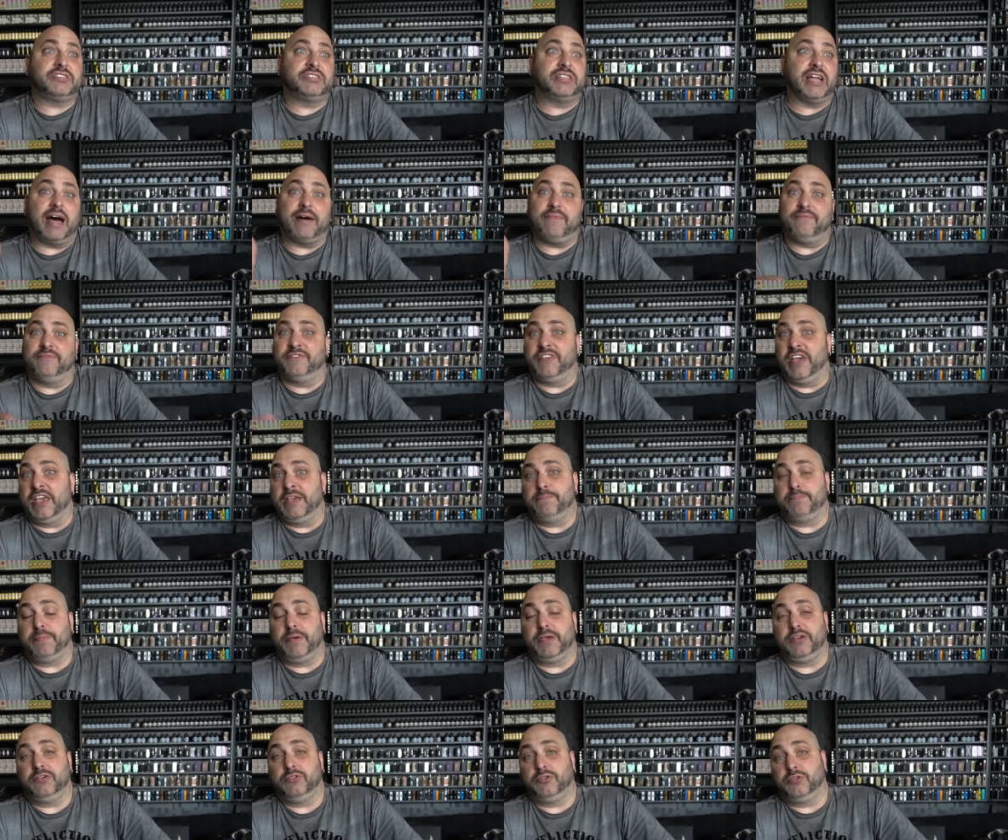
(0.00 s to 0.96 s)
stopped
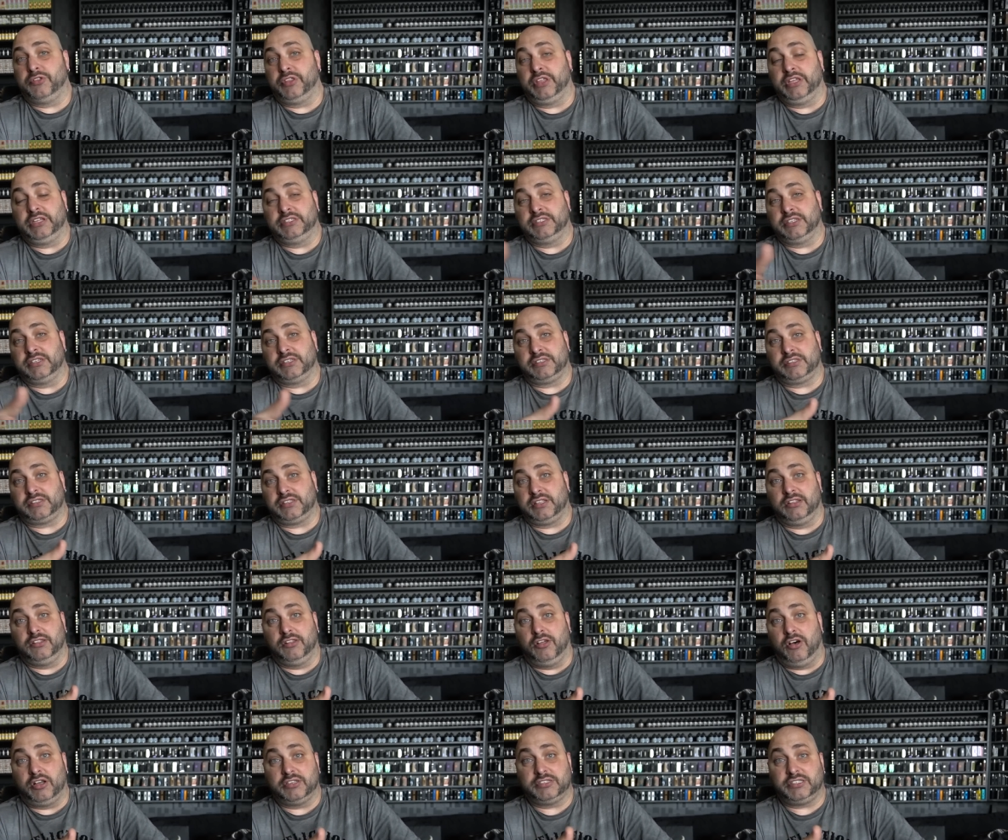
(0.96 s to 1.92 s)
vaping or they just
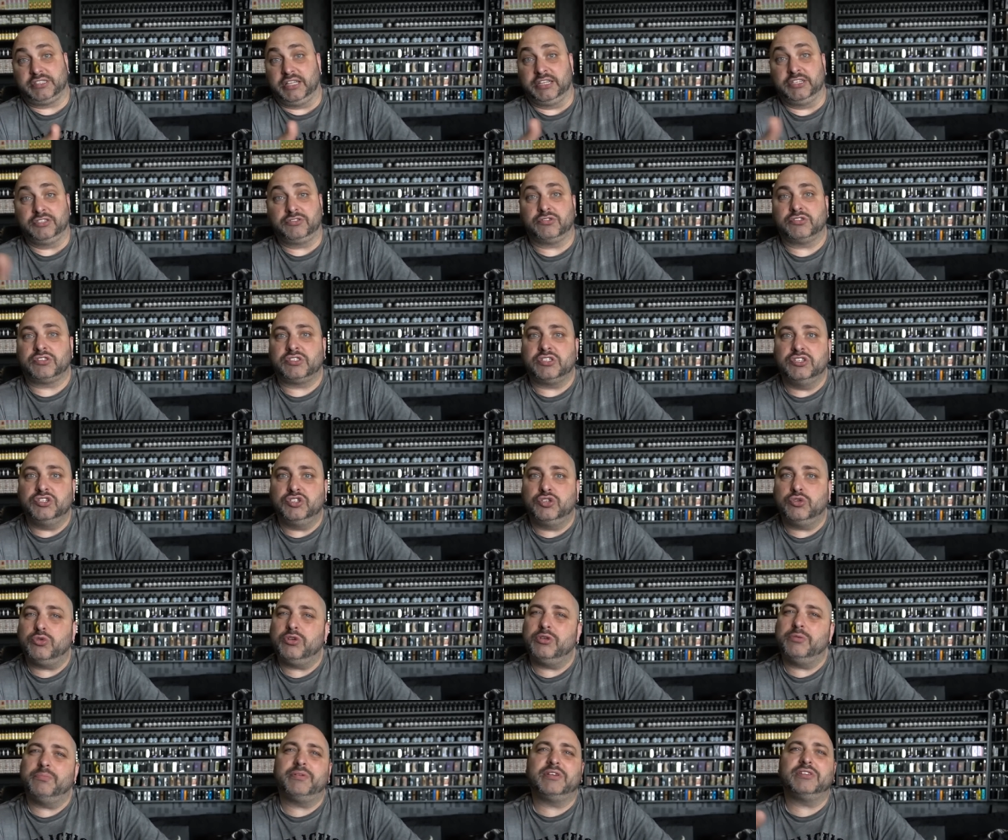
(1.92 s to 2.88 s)
lost interest in
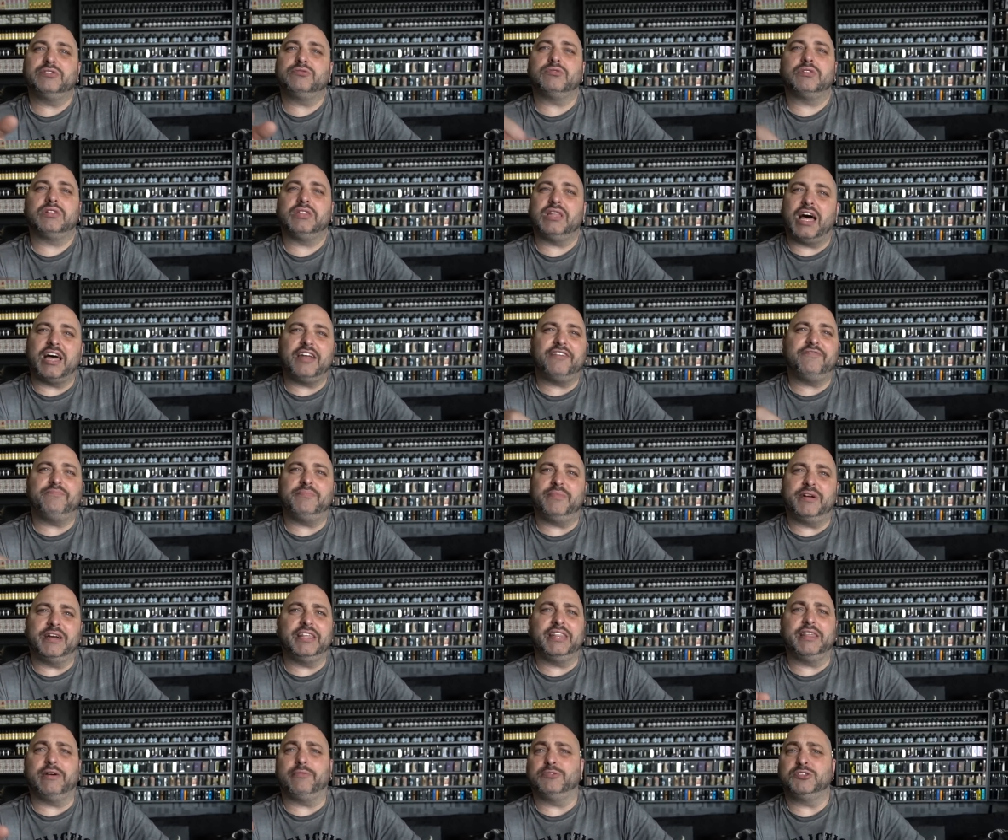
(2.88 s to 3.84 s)
doing it because a lot of
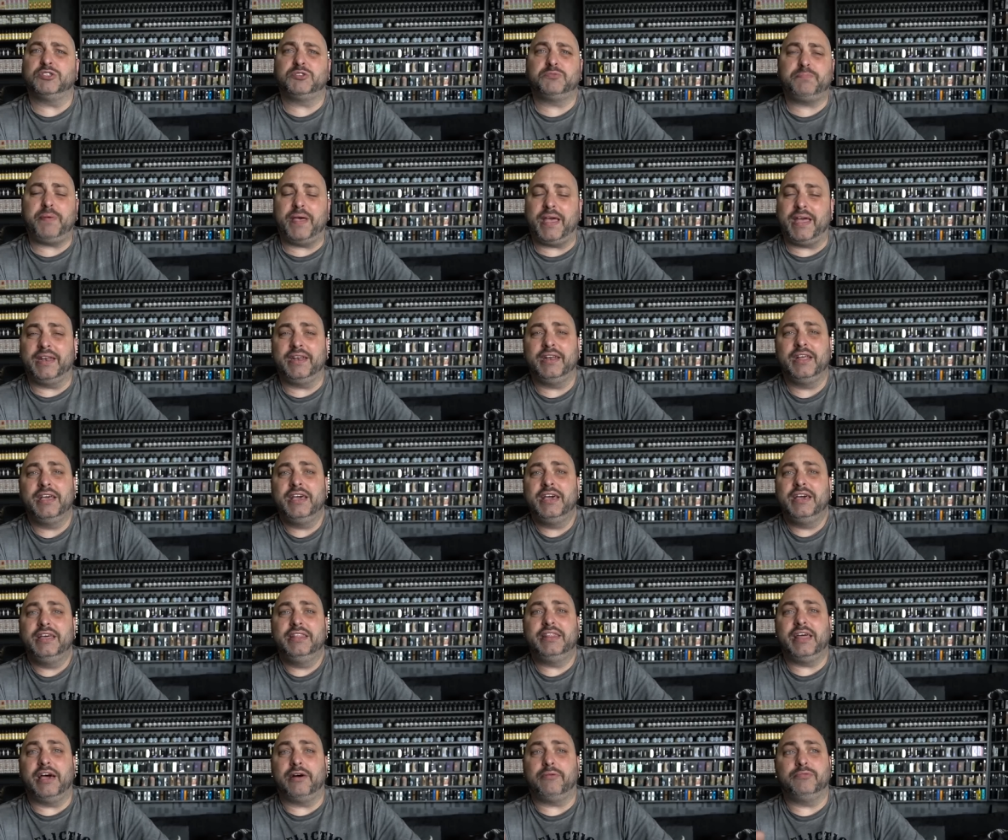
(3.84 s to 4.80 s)
money that was spent
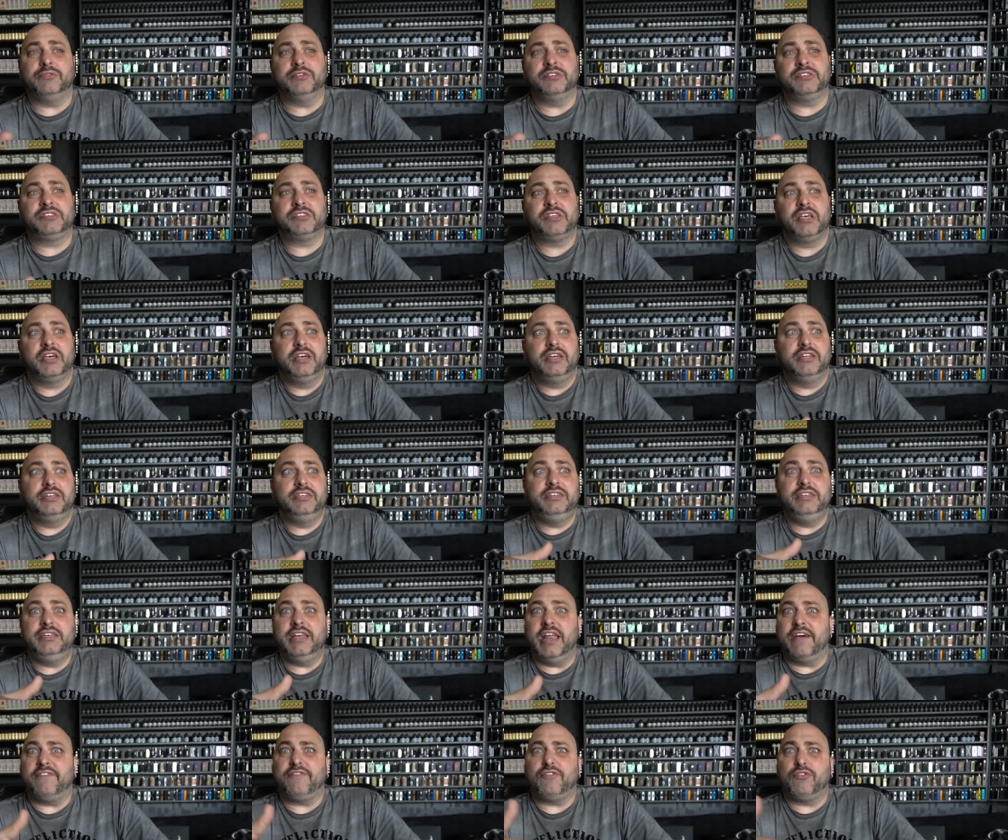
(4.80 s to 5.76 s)
that was
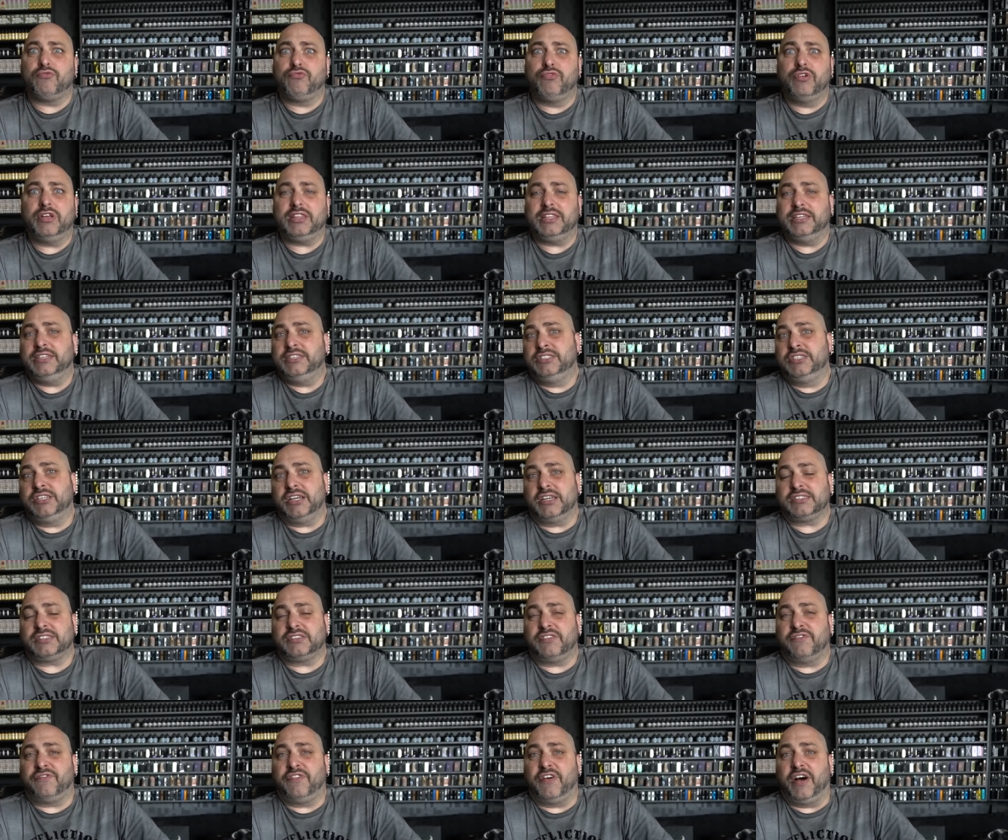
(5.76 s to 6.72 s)
never really
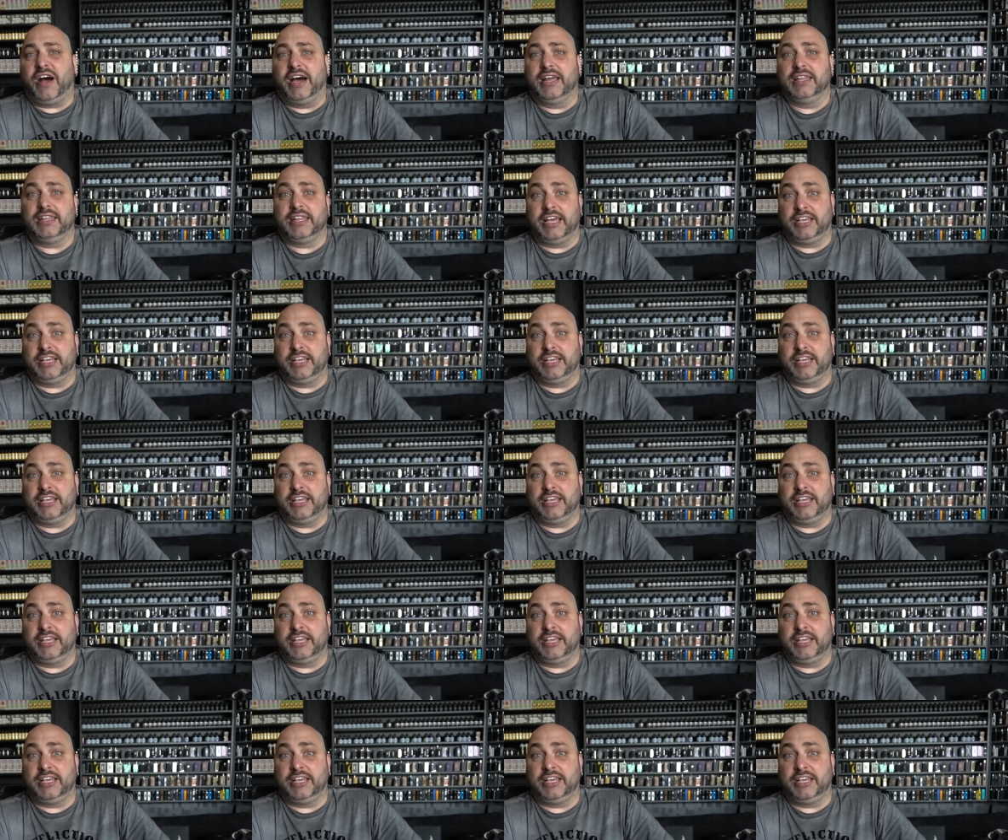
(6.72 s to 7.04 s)
justified.